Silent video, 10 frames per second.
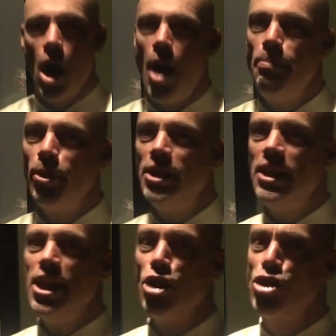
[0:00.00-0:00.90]
All right, Billy
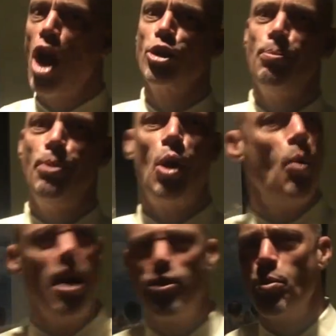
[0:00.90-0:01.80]
D here, Dr.
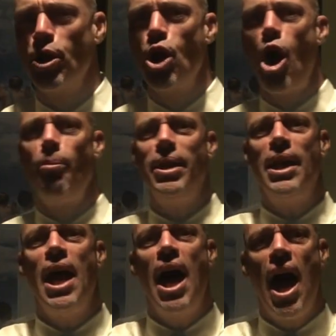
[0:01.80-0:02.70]
Bill, whatever you want to call
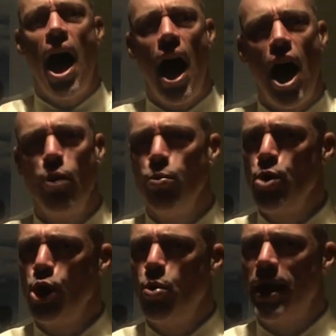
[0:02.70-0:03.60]
me.
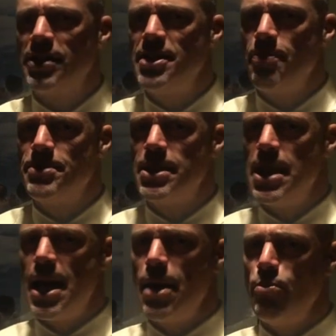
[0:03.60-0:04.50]
Real quick tip
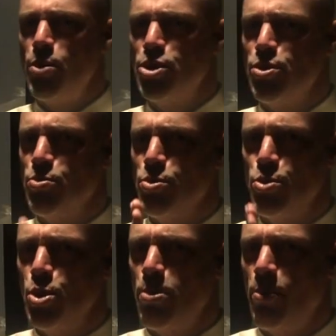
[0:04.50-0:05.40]
today, which is
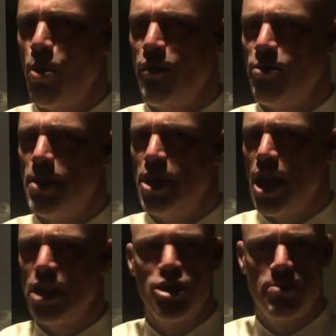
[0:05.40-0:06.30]
super important for
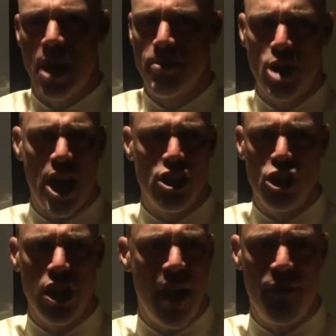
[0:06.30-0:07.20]
me. Sometimes
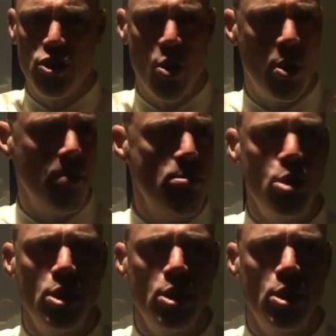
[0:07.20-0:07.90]
life is going a